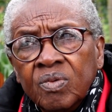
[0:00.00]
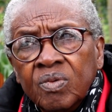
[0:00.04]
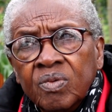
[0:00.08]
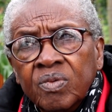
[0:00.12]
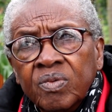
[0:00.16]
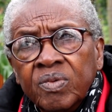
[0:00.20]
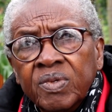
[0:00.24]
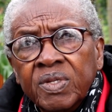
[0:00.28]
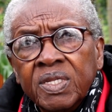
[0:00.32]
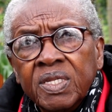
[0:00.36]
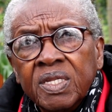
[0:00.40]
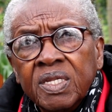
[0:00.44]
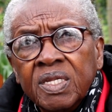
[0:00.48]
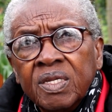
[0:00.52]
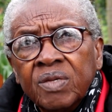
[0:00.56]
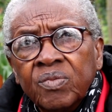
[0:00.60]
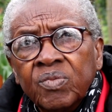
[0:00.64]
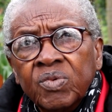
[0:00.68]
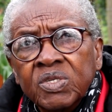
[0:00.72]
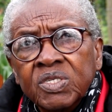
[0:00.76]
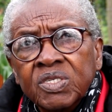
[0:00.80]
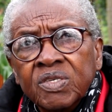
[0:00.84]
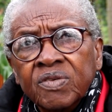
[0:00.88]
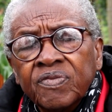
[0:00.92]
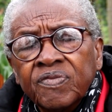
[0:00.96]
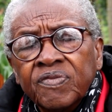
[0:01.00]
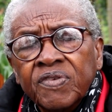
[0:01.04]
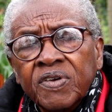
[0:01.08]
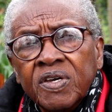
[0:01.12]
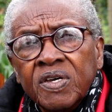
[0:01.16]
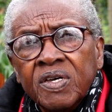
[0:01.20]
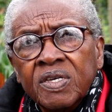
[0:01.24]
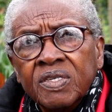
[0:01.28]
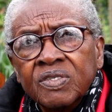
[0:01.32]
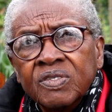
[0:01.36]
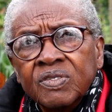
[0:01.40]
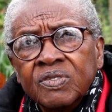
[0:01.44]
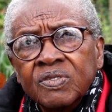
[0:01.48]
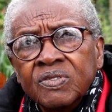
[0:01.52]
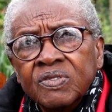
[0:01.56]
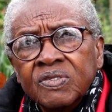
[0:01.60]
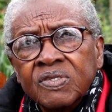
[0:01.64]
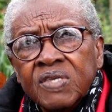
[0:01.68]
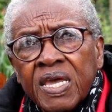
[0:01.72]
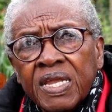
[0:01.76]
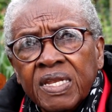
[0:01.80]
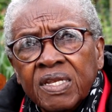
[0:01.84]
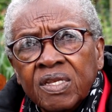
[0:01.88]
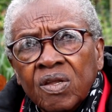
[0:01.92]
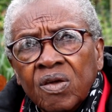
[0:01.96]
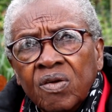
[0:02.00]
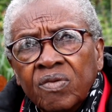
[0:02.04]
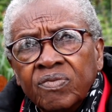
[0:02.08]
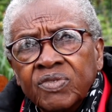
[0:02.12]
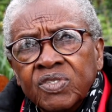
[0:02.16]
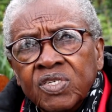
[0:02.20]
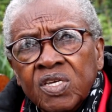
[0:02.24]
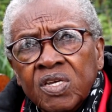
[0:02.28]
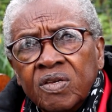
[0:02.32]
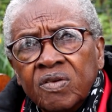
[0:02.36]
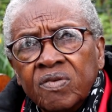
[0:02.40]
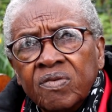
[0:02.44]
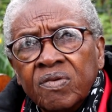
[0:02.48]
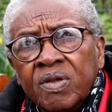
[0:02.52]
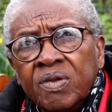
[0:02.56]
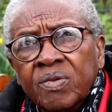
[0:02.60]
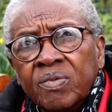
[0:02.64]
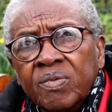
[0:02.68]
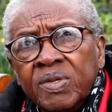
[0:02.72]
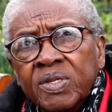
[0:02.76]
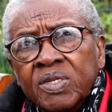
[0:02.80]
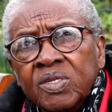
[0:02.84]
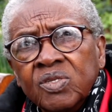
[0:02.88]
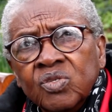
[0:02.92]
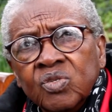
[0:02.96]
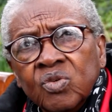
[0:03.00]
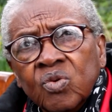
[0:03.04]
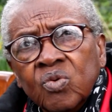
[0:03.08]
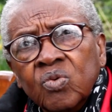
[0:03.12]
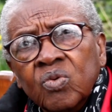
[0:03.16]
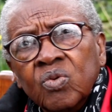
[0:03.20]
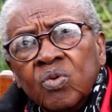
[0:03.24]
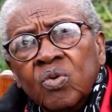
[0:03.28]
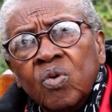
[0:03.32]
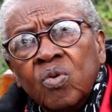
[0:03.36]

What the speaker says: he was the first set of children when the school